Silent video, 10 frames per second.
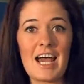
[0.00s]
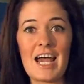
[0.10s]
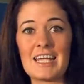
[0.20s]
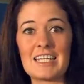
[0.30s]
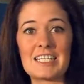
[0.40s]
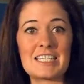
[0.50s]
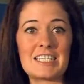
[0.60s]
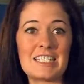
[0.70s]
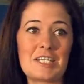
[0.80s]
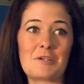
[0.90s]
I
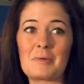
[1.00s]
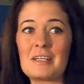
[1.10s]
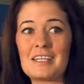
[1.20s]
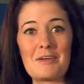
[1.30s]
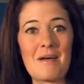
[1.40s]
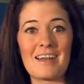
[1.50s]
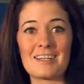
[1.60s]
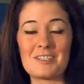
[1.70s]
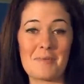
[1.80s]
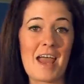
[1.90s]
didn't really know how
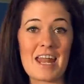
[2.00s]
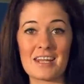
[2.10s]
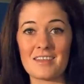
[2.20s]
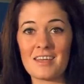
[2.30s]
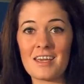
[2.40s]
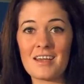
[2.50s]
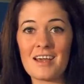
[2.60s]
to do anything.